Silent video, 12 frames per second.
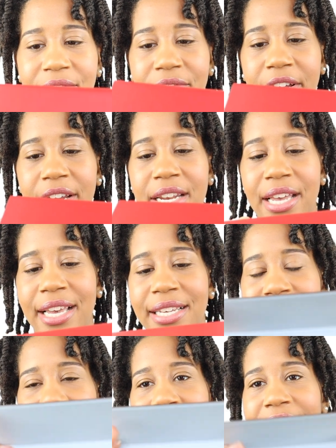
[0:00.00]
Very
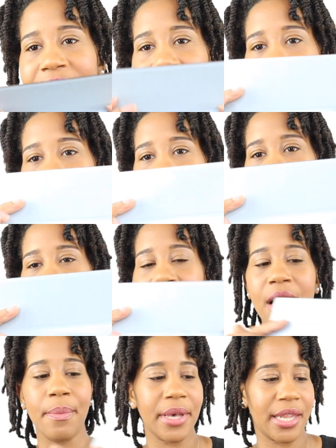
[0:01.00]
nice. It opens
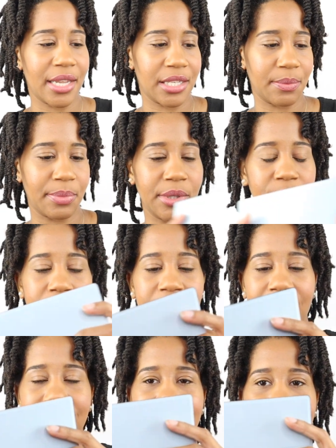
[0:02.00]
up and it's blue on
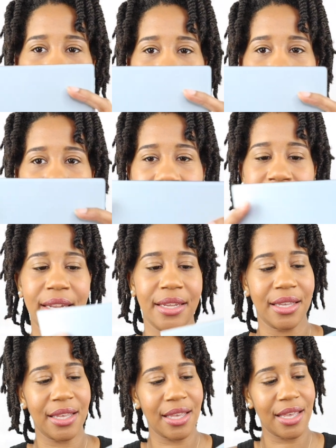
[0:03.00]
the inside
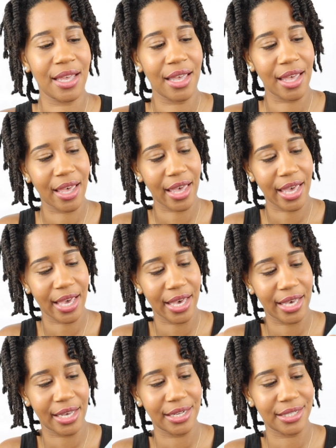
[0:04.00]

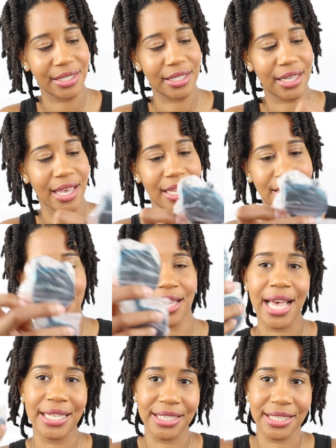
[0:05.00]
and has the
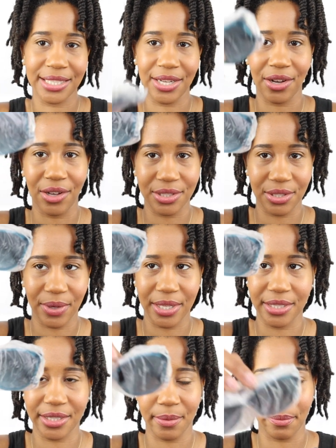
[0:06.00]
glasses. They're also
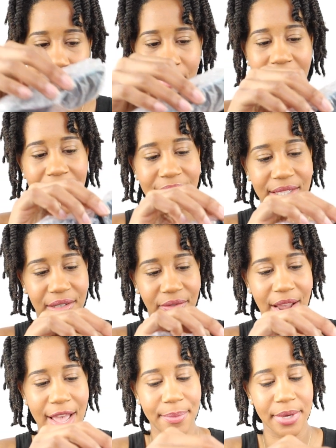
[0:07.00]
in some plastic
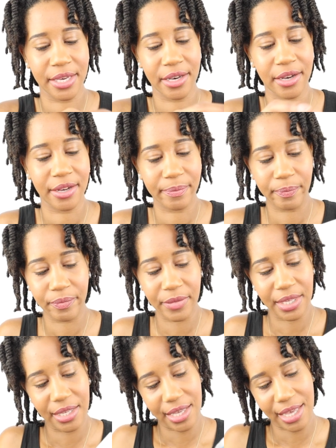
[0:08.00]
wrap here.
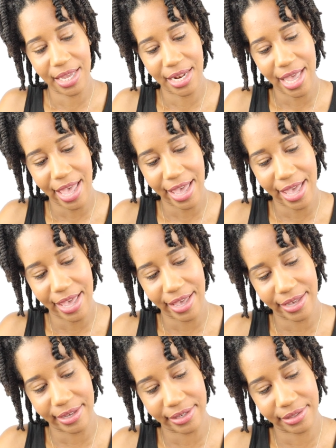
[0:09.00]
It
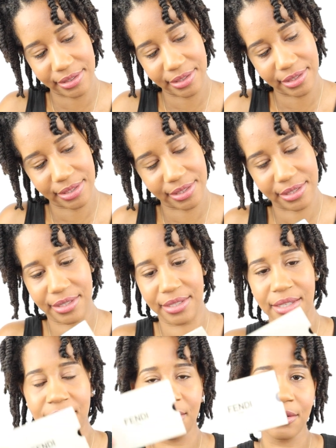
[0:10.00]
has a
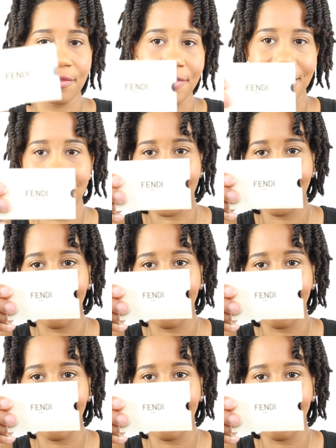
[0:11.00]
little Fendi